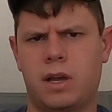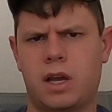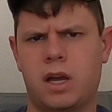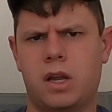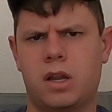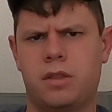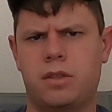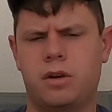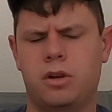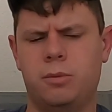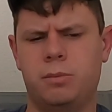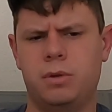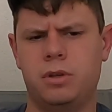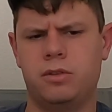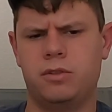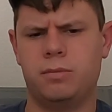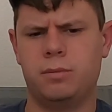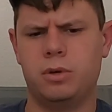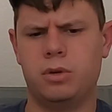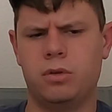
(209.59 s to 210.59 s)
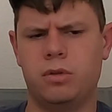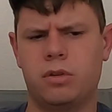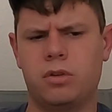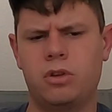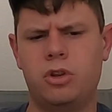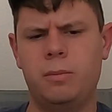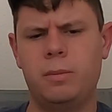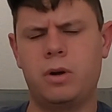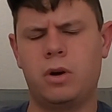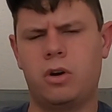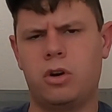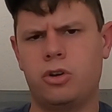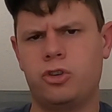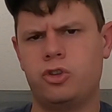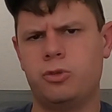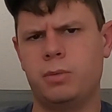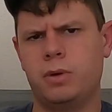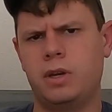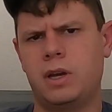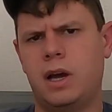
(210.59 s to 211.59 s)
I kind of thought it'd be smooth. It's a little bit
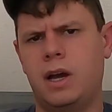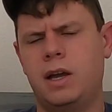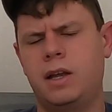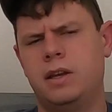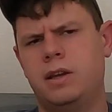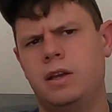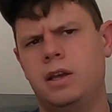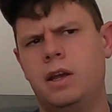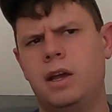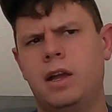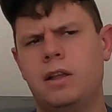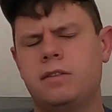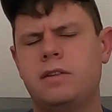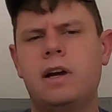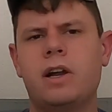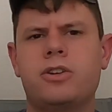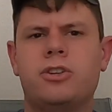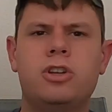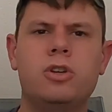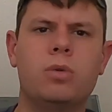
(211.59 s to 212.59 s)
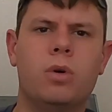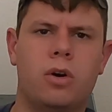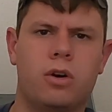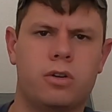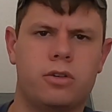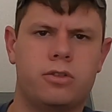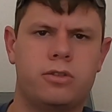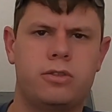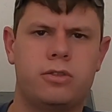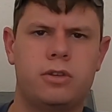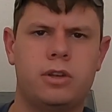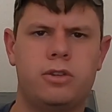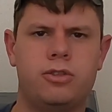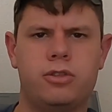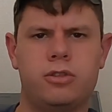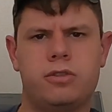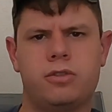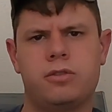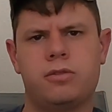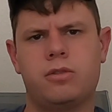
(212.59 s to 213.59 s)
harsher, but it's not too harsh. It's
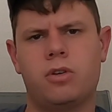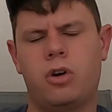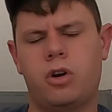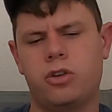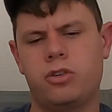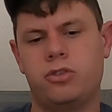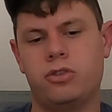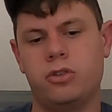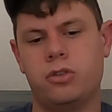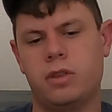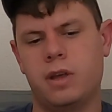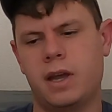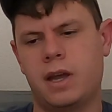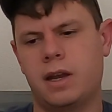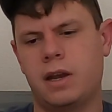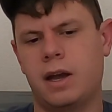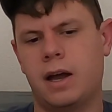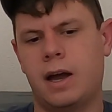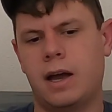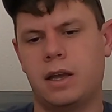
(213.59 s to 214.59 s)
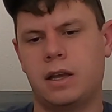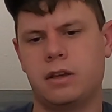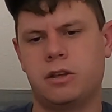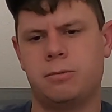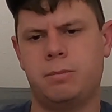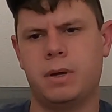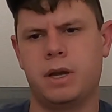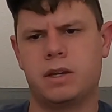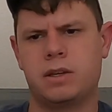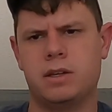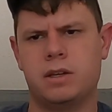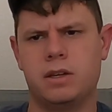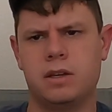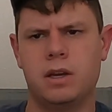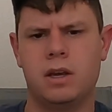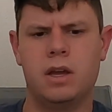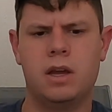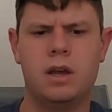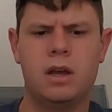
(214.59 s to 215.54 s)
just harsher than I expected.